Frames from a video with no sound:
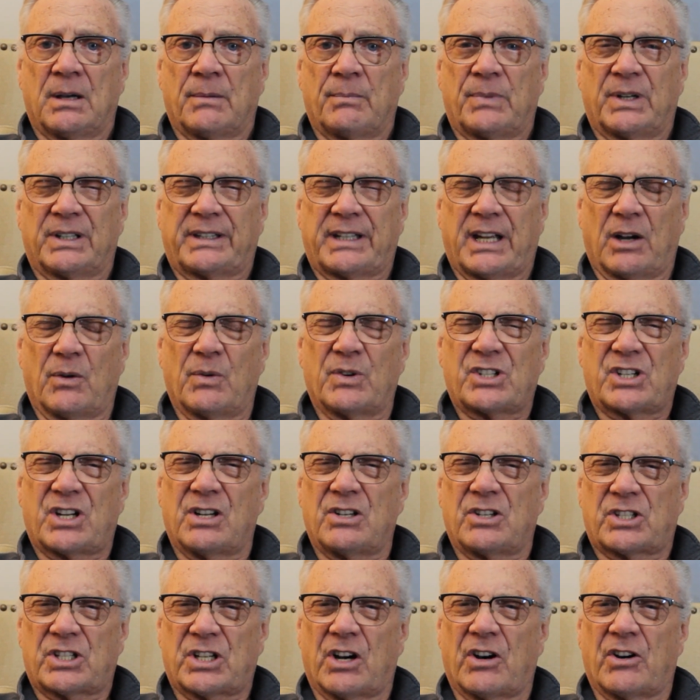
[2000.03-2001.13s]
But there was
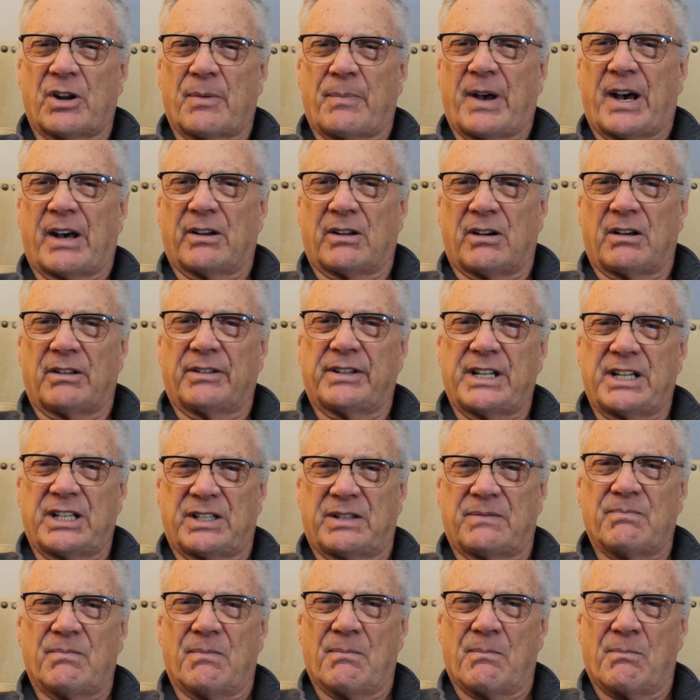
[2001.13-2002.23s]
concern about all
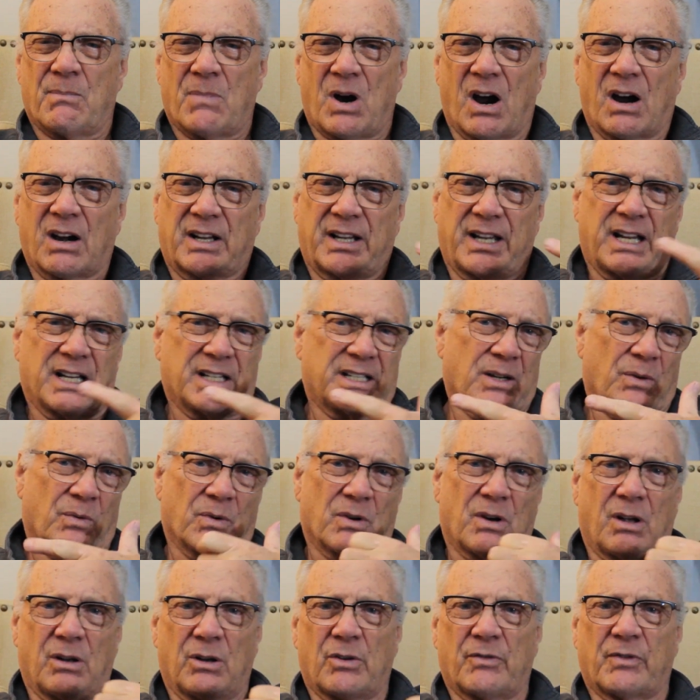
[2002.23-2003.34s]
these markings that were
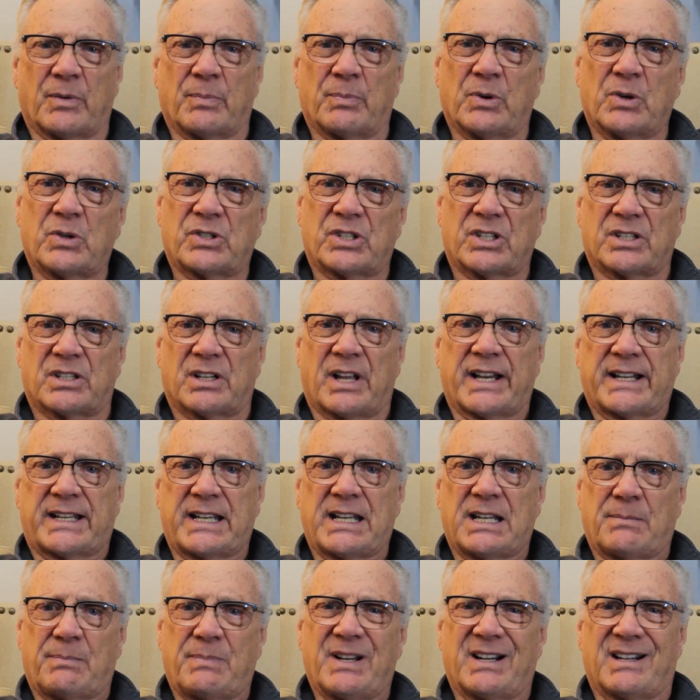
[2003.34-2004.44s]
all over Bruce's like he
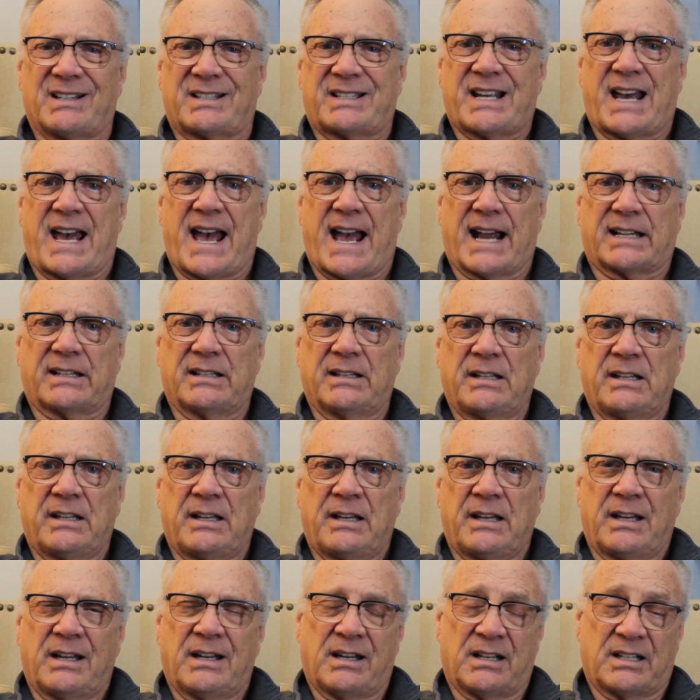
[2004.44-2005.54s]
had been attacked.
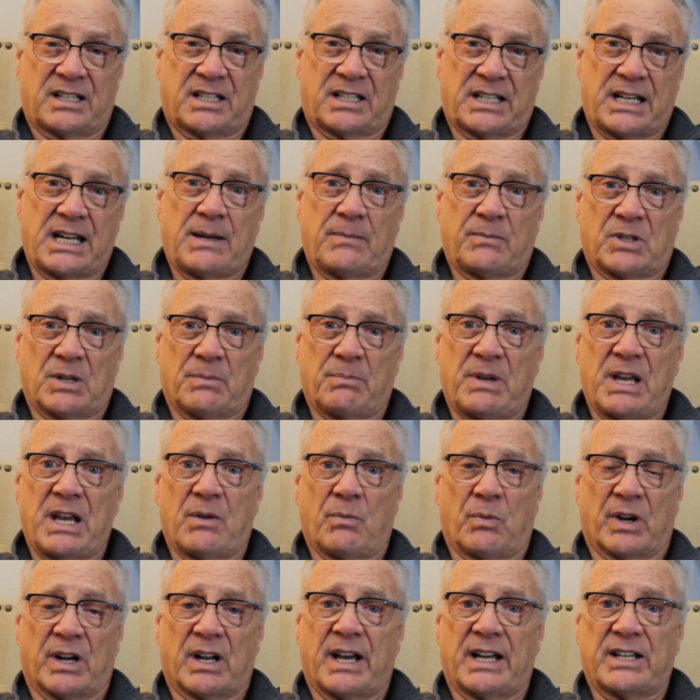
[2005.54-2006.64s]
And it seemed to me
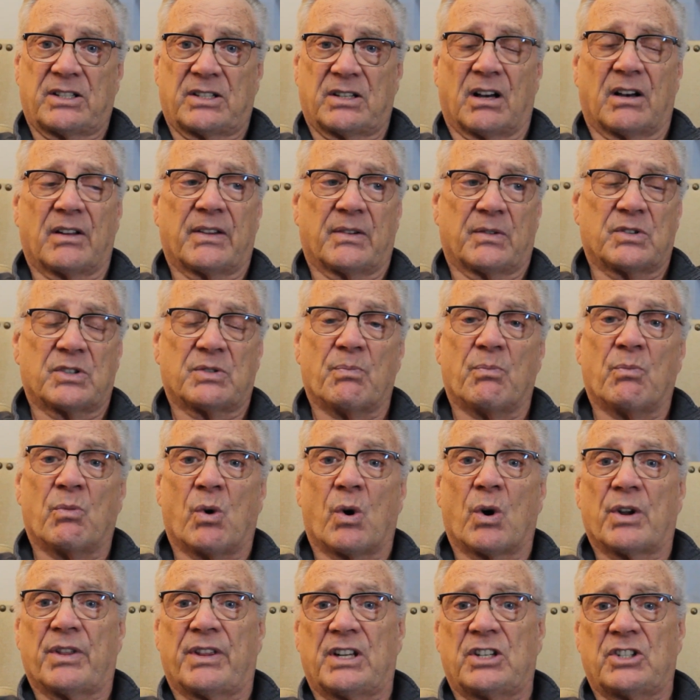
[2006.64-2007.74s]
when I saw it, there was
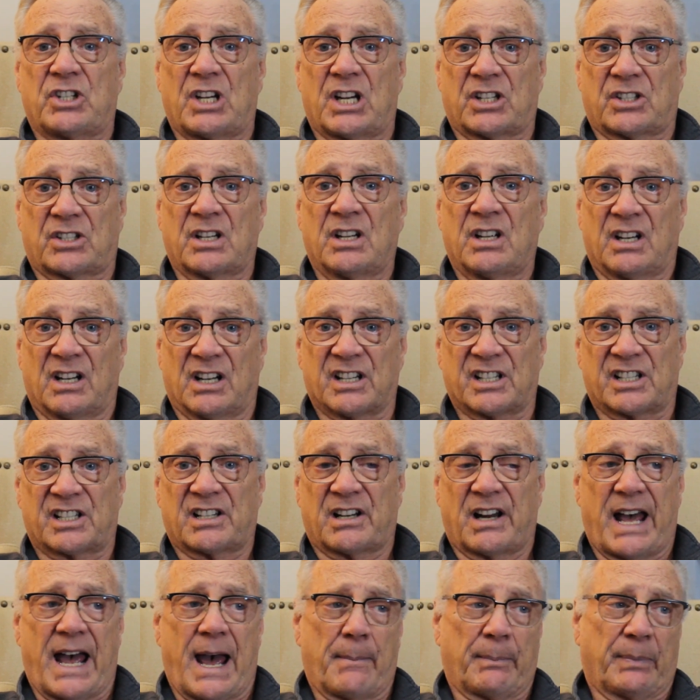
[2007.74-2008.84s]
more than just a
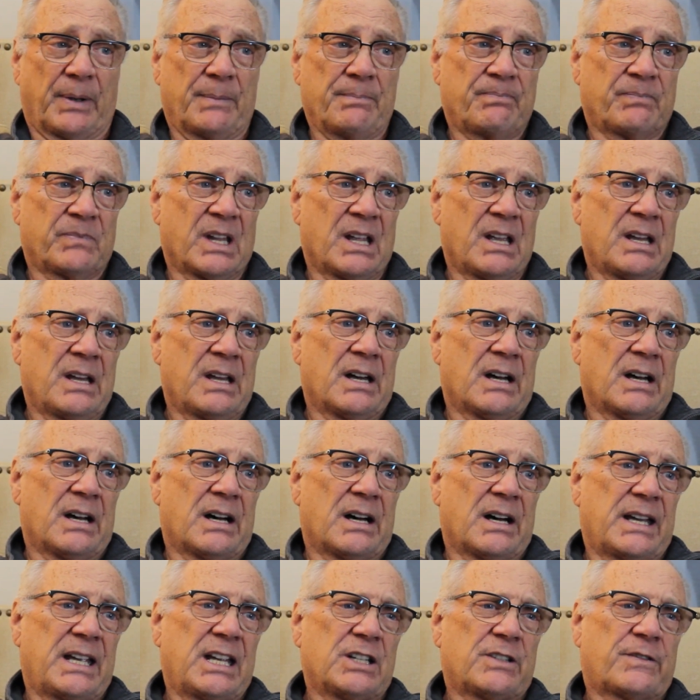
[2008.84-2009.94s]
slap.
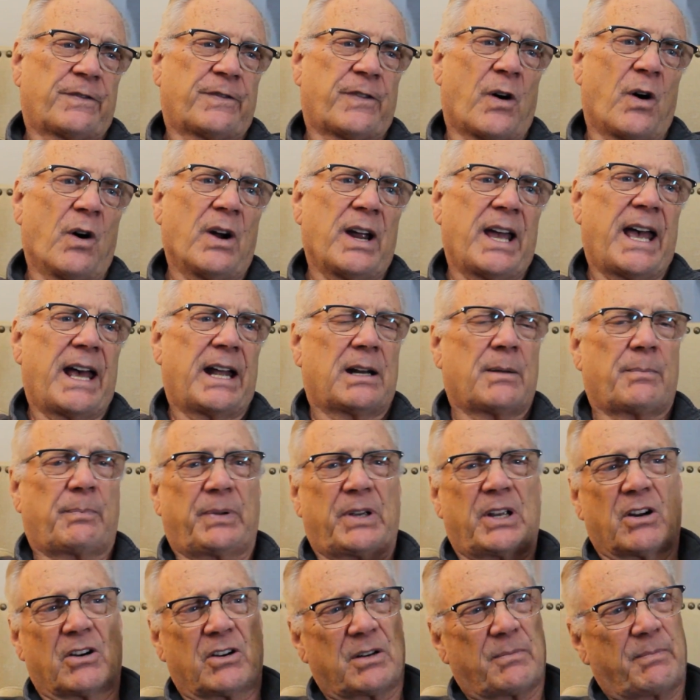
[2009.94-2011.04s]
His forehead
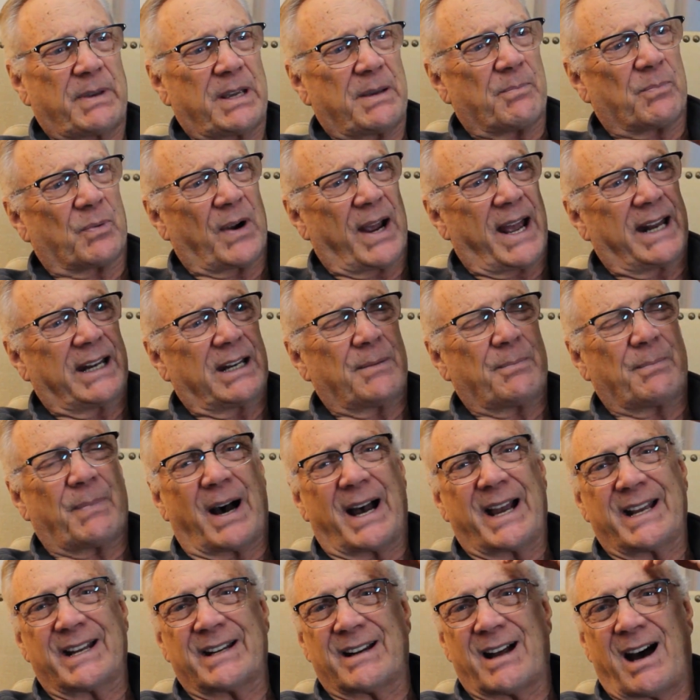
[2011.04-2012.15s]
appeared to be branded
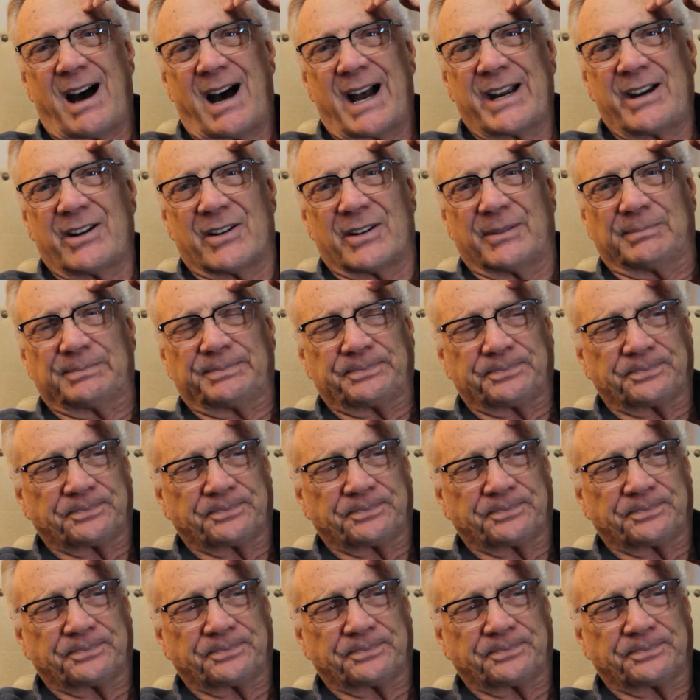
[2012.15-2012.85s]
by an iron,